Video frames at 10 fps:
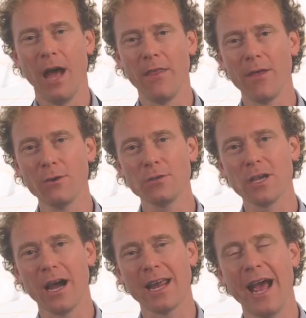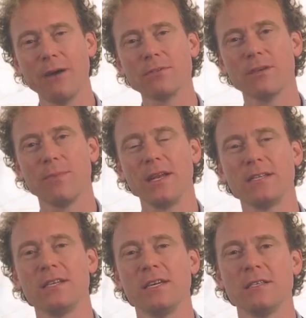And those
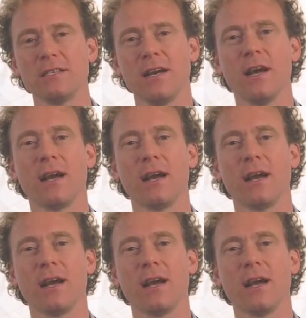accountabilities